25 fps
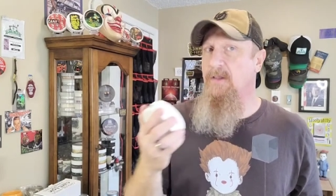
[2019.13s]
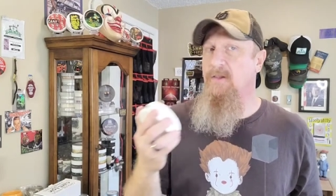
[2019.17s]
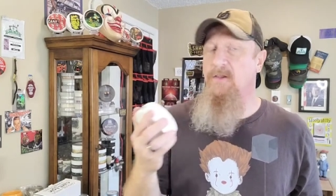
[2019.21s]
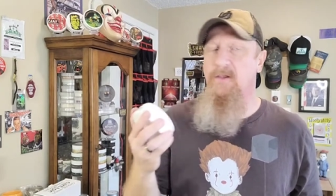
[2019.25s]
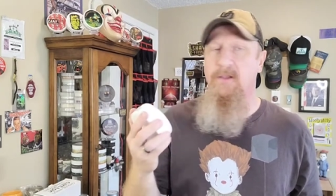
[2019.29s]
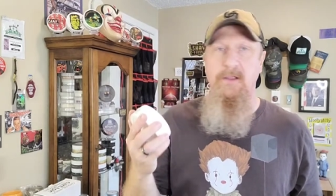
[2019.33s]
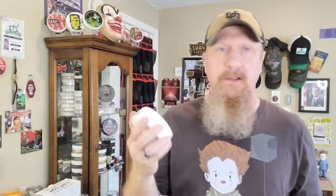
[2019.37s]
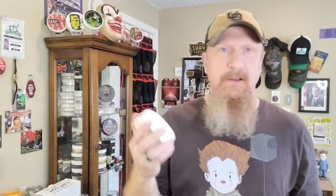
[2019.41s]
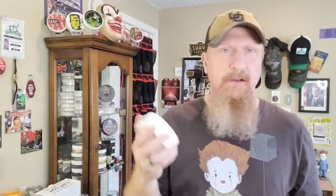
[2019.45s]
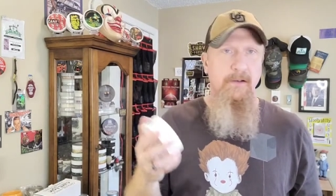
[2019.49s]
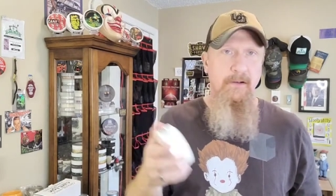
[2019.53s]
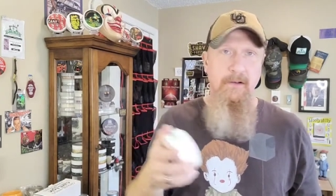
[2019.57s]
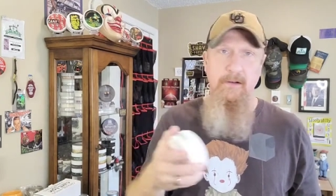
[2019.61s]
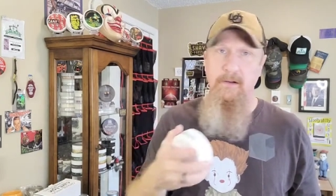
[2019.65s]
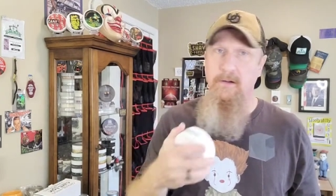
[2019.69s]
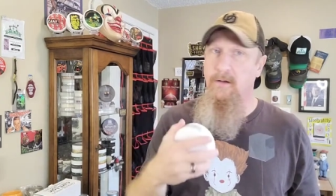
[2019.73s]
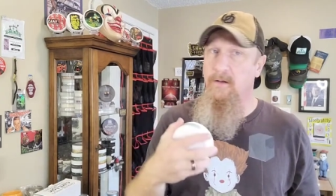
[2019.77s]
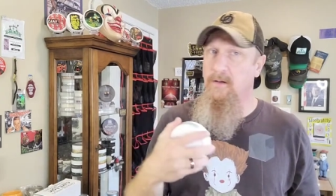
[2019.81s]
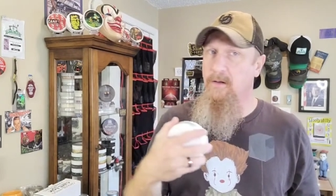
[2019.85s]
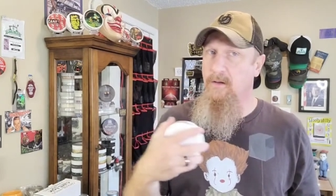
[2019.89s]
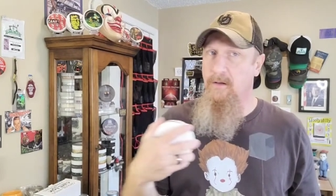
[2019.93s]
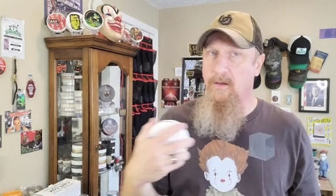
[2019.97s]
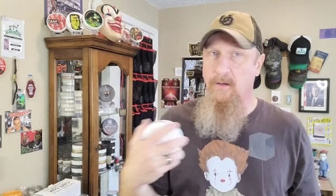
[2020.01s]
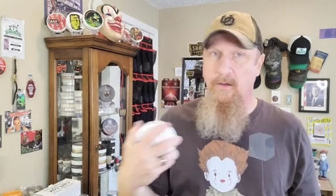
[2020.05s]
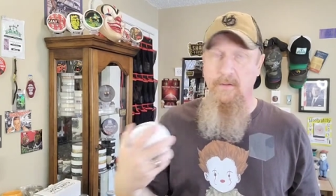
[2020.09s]
You get
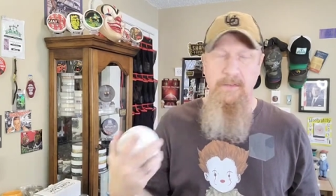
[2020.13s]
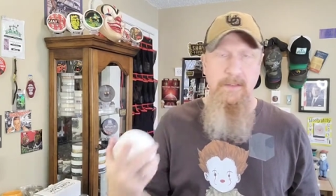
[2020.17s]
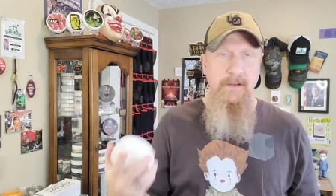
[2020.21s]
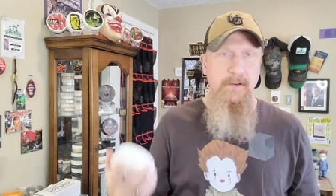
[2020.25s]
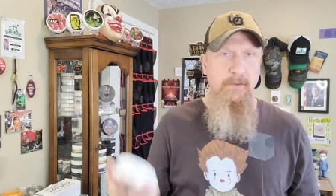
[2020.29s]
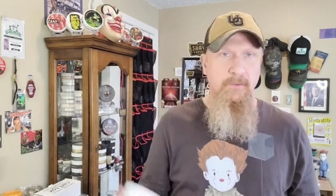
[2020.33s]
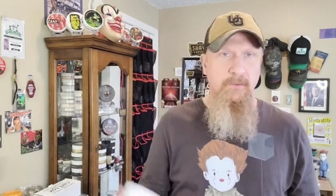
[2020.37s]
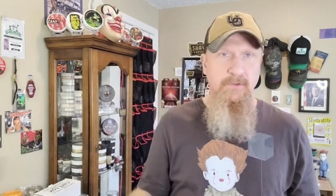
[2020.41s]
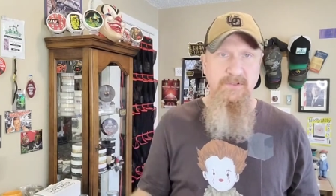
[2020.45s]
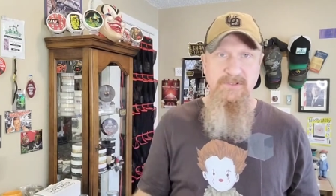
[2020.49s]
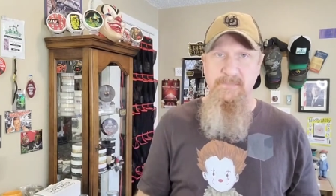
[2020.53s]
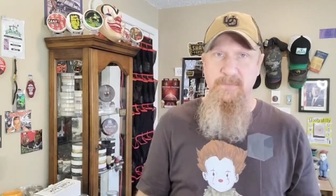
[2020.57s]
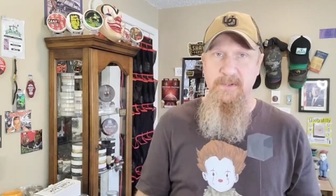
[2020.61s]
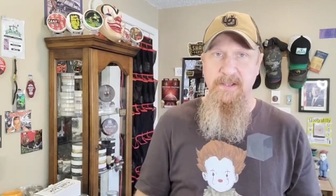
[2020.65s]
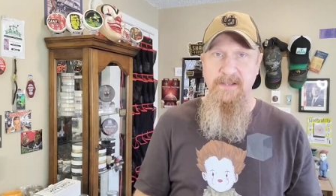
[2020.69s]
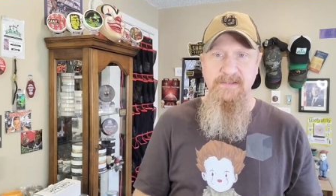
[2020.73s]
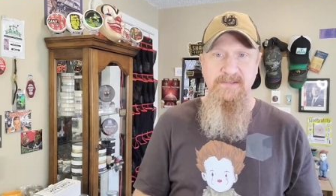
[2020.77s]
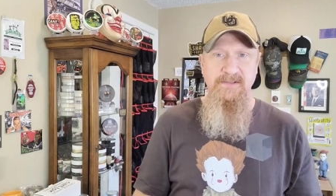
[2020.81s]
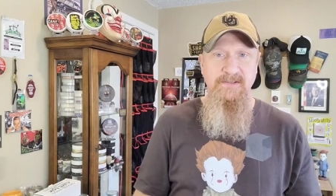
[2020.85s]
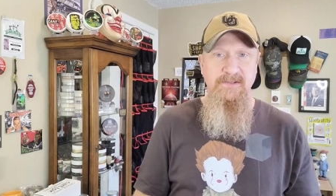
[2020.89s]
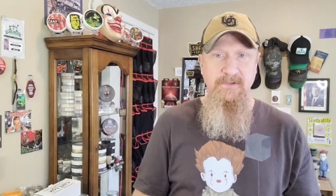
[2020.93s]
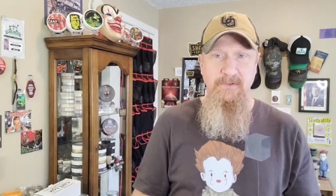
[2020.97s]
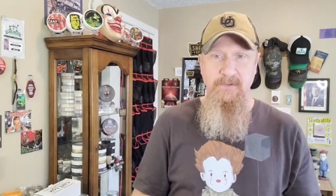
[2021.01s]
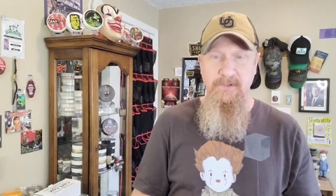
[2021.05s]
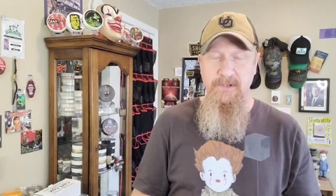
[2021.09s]
all that Old Spice
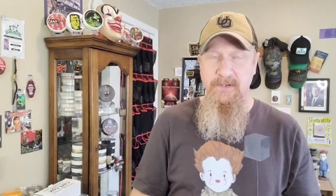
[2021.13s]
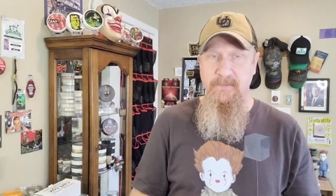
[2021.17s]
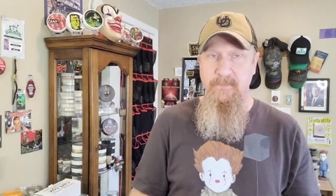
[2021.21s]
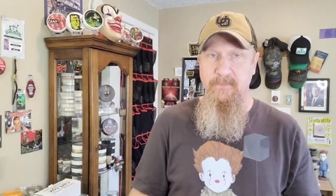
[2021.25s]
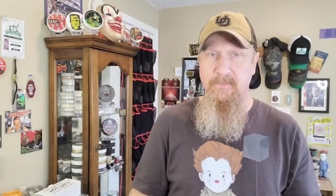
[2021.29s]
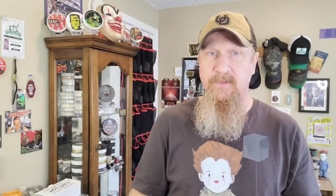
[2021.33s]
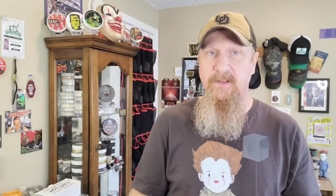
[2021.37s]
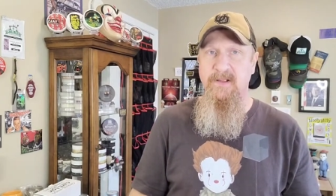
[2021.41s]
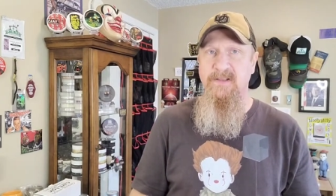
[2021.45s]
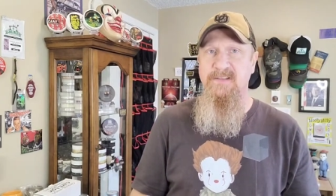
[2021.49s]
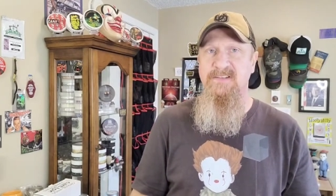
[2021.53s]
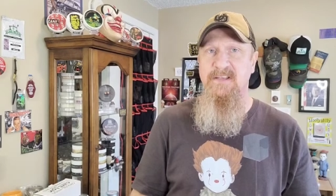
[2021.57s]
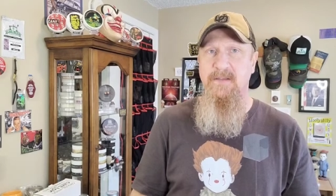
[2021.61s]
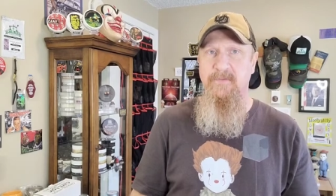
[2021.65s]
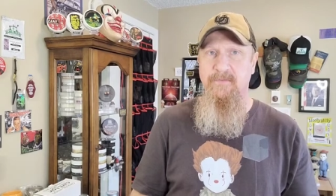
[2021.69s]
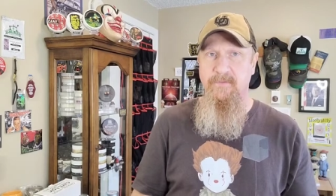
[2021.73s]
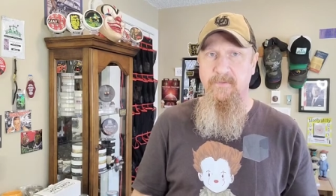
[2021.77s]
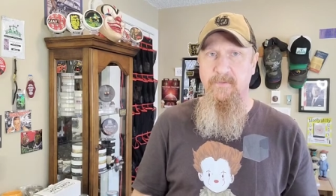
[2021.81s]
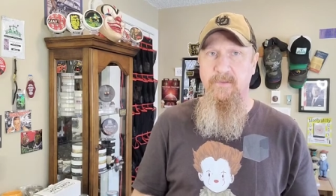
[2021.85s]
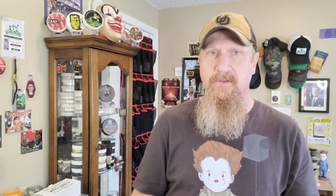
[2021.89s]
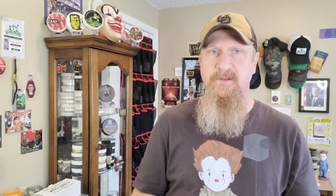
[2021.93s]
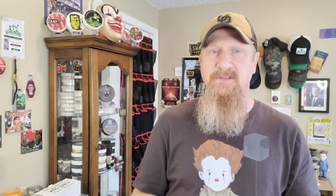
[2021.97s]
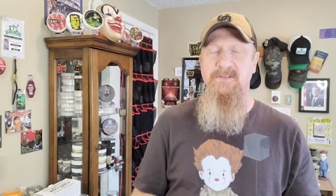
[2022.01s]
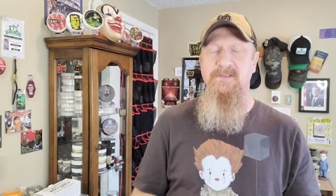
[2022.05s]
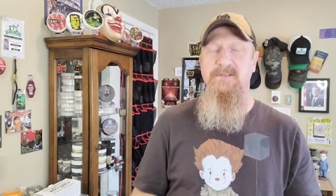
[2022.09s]
to it, except for
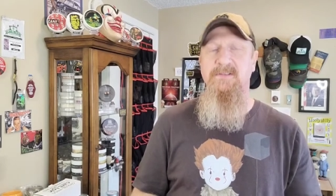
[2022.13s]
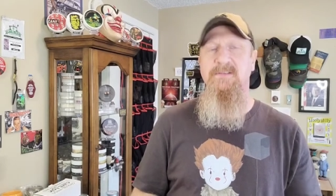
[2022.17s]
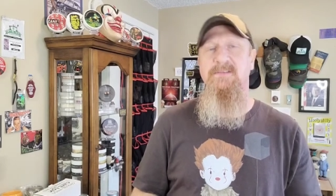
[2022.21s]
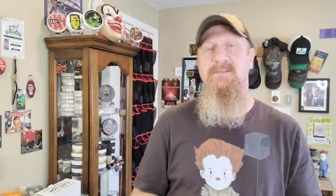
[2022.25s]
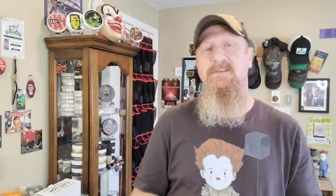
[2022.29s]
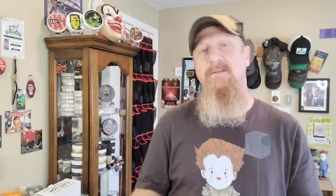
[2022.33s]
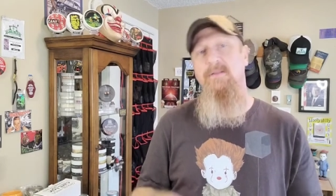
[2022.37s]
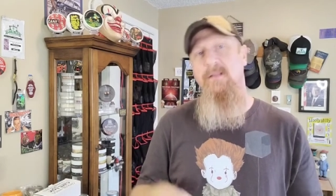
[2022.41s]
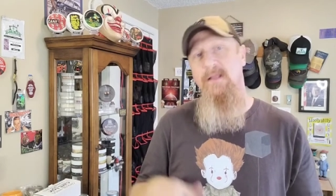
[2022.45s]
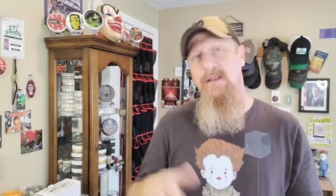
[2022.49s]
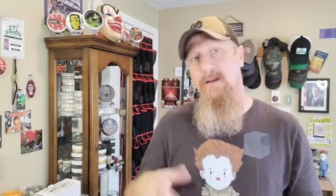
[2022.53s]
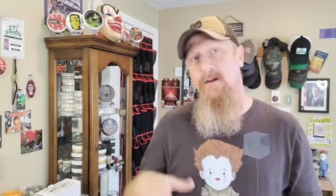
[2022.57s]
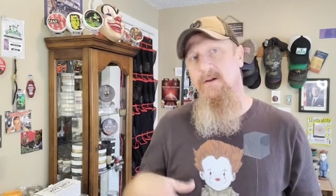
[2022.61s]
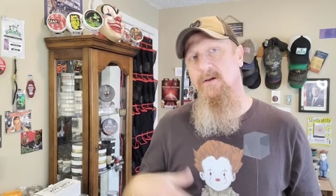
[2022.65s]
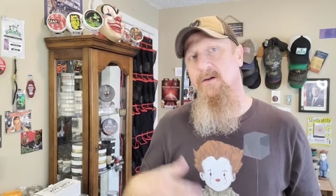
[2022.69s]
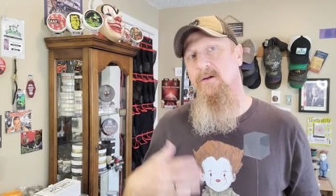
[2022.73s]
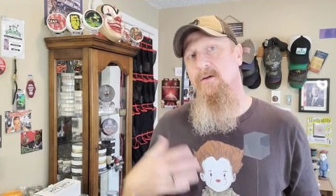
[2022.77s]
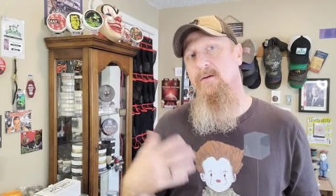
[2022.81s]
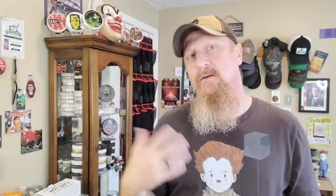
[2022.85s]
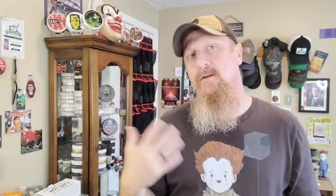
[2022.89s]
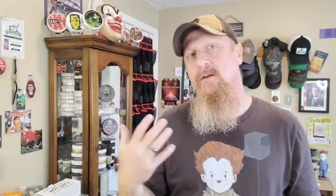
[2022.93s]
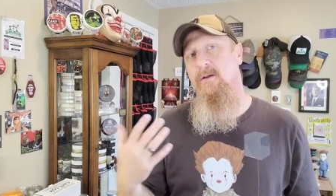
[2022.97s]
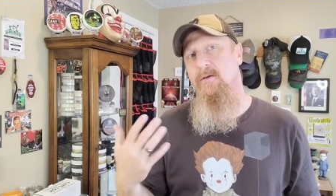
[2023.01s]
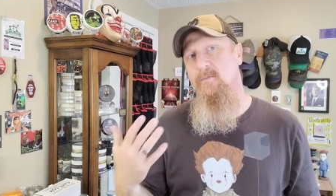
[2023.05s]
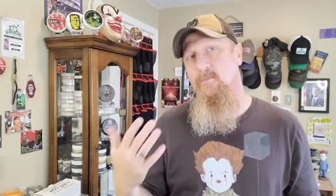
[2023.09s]
there's this layer
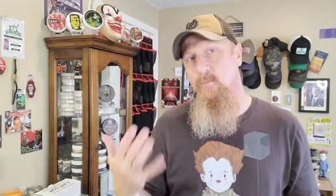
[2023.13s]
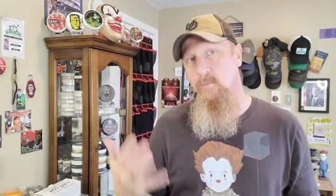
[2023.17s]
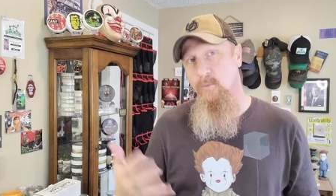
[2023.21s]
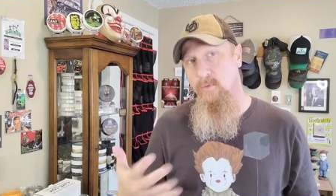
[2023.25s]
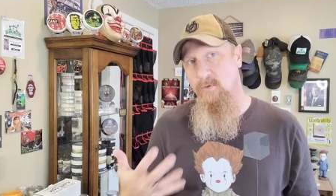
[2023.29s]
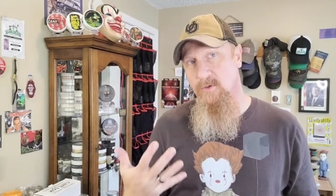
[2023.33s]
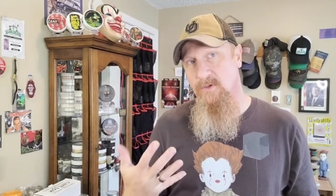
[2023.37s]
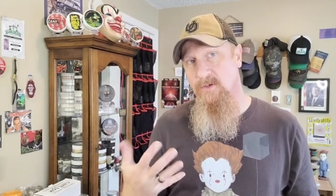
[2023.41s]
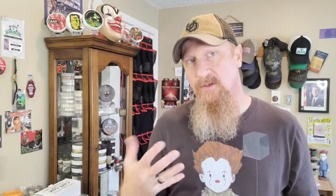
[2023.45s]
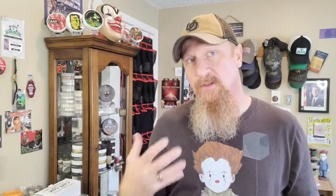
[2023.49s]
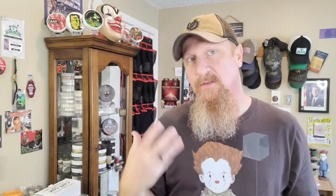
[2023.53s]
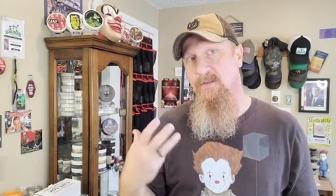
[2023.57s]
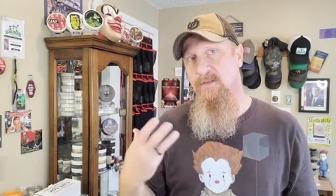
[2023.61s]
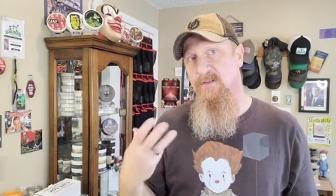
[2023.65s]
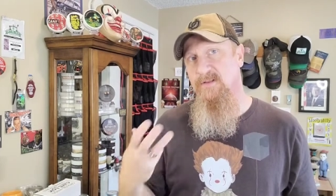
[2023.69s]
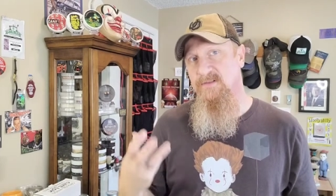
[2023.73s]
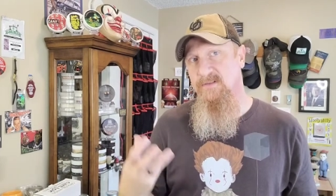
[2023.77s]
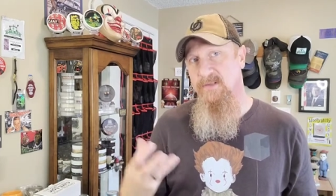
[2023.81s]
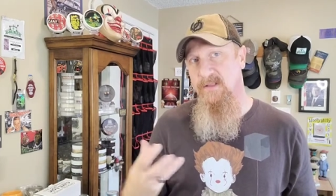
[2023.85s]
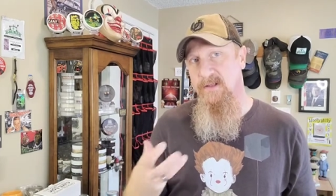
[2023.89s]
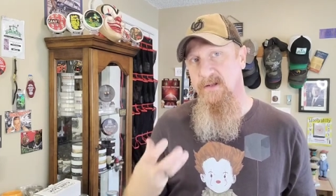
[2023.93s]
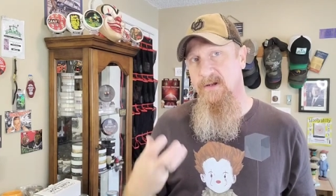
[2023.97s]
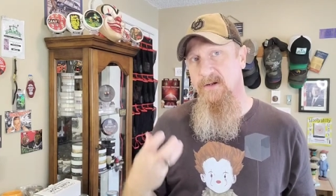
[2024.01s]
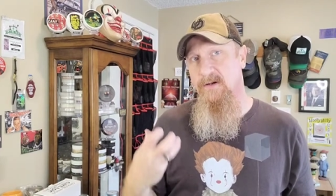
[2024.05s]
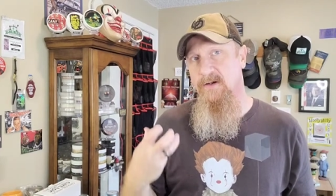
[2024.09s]
of wood, this
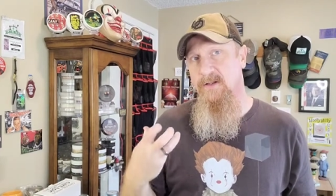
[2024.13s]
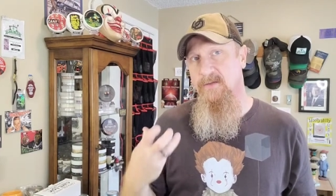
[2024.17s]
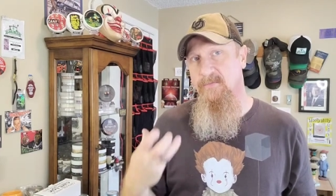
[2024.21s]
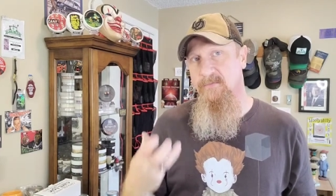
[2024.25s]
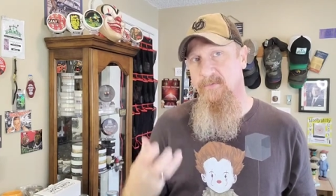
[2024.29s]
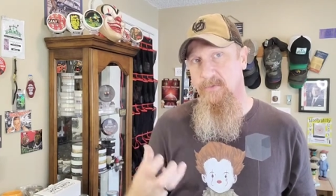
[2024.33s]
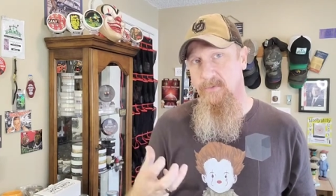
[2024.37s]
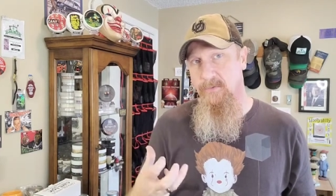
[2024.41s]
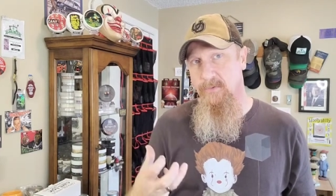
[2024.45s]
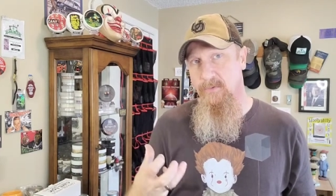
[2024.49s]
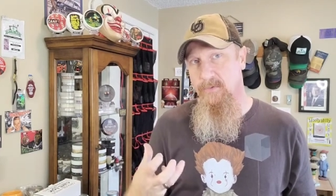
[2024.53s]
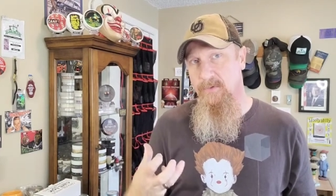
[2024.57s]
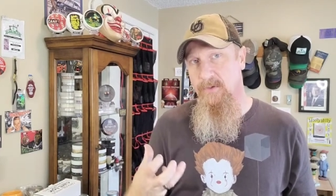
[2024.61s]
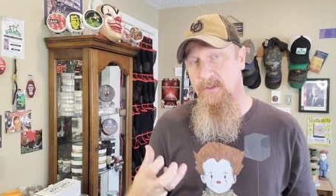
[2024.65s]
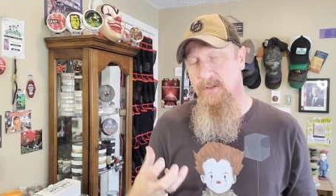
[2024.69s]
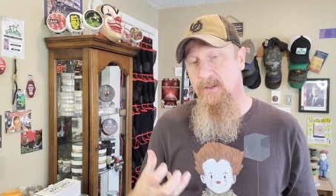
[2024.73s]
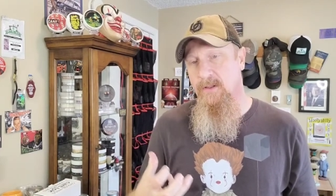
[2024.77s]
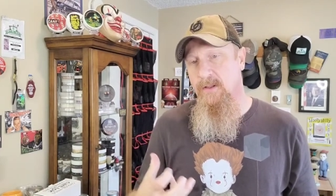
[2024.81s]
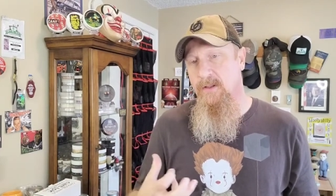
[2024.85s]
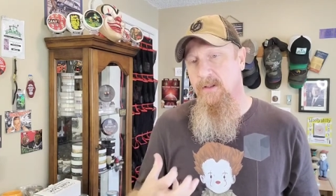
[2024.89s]
layer of oud